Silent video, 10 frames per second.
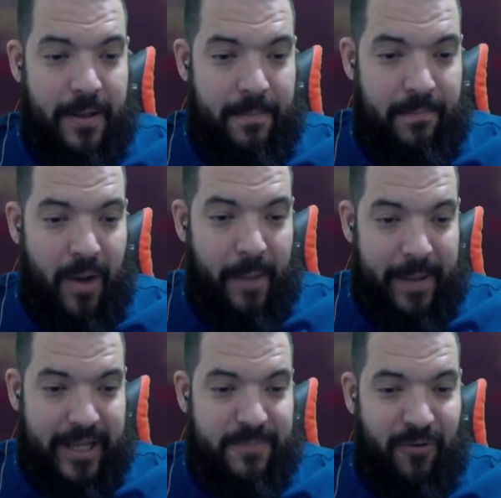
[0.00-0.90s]
my
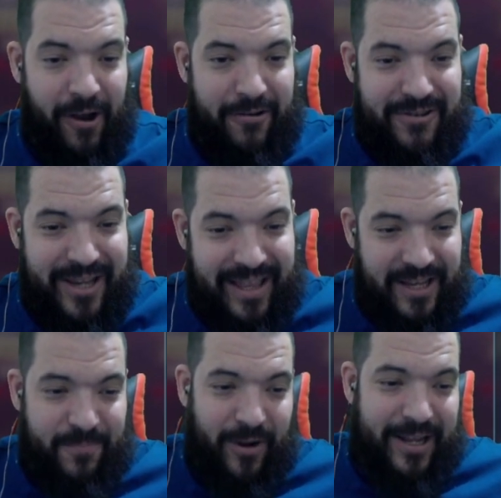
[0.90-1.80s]
biggest priority at
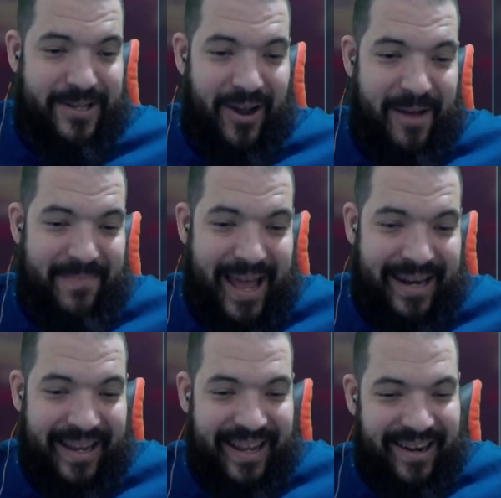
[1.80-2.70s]
this point in time, man.
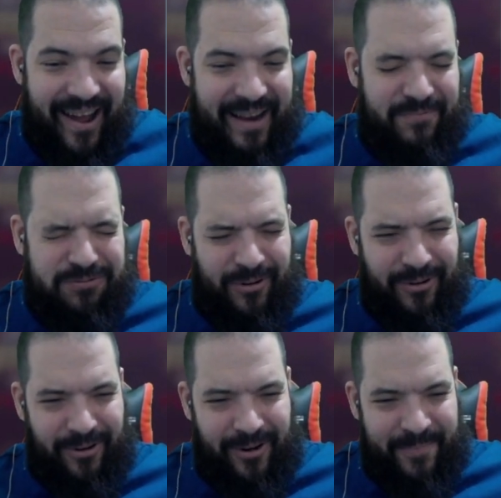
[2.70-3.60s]
Like,
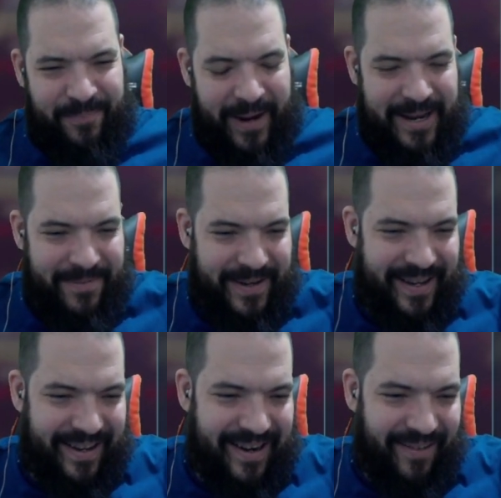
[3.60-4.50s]
oh, baby,
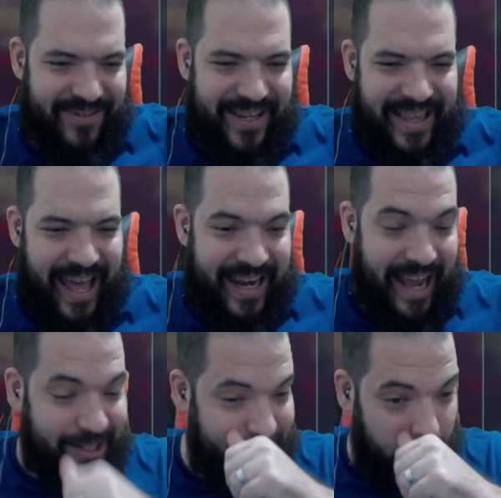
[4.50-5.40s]
I'd love to see that in
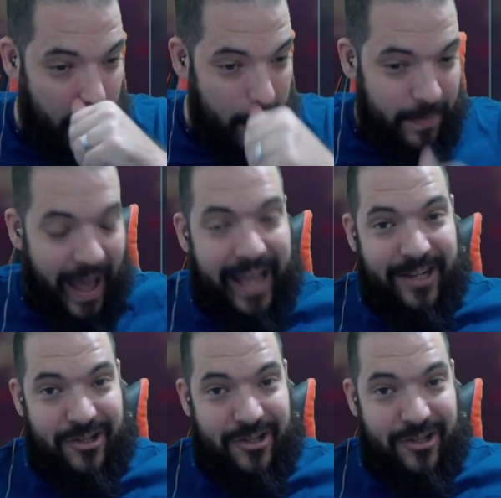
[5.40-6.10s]
action. That is